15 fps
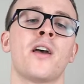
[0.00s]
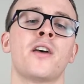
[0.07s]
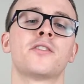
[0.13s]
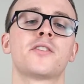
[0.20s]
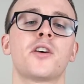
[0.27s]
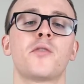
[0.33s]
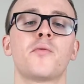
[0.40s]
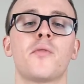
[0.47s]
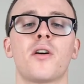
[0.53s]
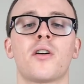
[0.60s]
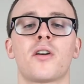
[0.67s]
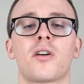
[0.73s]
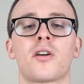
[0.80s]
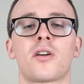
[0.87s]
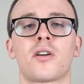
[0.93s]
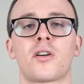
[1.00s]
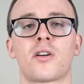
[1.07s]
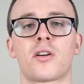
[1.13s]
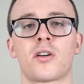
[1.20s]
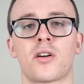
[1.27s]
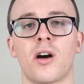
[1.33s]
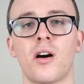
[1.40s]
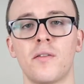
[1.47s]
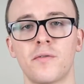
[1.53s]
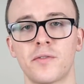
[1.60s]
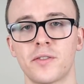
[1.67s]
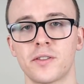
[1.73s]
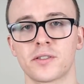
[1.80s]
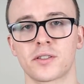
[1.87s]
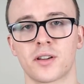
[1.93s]
So
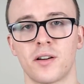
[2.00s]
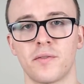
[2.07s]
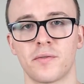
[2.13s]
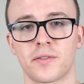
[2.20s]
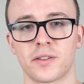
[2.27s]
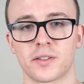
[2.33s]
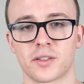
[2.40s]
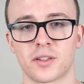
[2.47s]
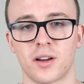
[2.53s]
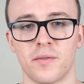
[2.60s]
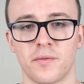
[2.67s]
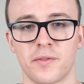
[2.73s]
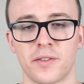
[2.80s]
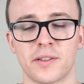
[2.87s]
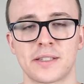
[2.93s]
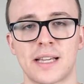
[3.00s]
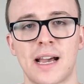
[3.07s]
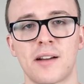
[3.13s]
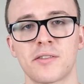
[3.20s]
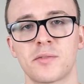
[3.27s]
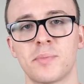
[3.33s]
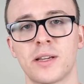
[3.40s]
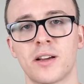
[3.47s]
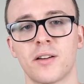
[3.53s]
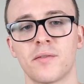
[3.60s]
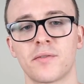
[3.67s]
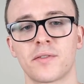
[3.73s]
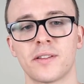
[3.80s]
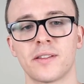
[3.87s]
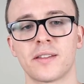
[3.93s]
confidence. How to be
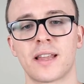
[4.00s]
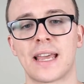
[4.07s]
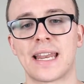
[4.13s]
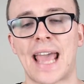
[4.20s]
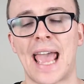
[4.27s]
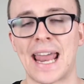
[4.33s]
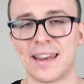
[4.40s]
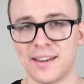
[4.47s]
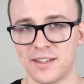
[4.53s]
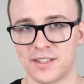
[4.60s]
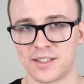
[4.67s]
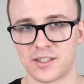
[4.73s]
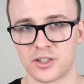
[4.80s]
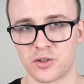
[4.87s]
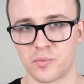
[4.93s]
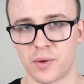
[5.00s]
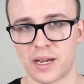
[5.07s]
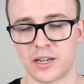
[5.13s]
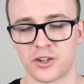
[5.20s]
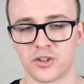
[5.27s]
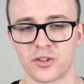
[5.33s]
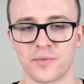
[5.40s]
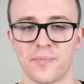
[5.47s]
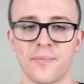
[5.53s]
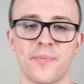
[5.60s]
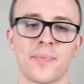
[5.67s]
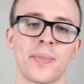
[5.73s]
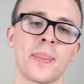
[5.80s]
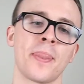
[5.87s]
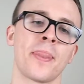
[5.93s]
confident in any situation.
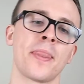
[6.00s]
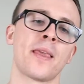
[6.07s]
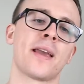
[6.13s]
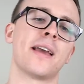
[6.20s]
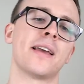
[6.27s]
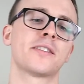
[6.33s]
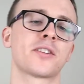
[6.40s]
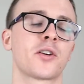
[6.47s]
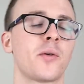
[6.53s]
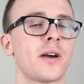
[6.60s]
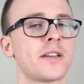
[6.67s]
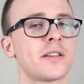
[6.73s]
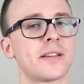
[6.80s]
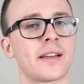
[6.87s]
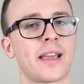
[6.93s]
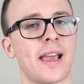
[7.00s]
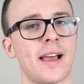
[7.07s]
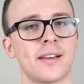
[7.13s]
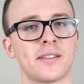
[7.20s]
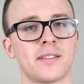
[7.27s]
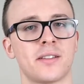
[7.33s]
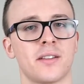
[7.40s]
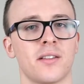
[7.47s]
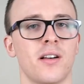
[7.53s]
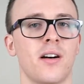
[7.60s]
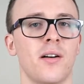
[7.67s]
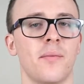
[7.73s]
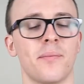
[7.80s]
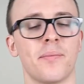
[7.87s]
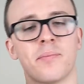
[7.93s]
It's a question I get asked a lot,
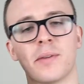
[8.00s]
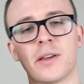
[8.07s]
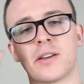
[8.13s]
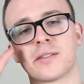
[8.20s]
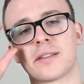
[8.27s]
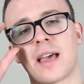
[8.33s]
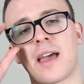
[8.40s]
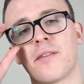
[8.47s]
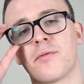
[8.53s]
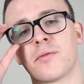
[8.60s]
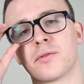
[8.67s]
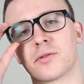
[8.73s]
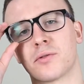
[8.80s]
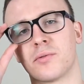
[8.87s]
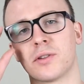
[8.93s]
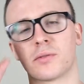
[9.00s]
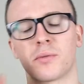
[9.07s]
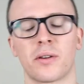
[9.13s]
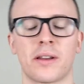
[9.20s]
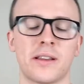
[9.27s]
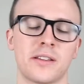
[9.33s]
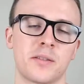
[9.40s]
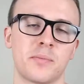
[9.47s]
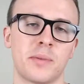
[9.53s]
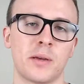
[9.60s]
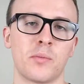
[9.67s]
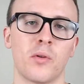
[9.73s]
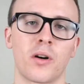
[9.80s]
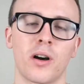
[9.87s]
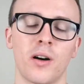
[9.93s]
because everyone's always wanting to be
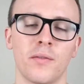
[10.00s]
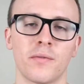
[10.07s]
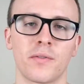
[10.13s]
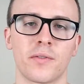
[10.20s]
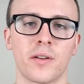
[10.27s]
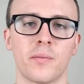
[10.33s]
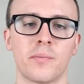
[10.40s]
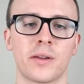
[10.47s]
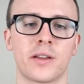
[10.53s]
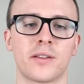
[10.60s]
more confident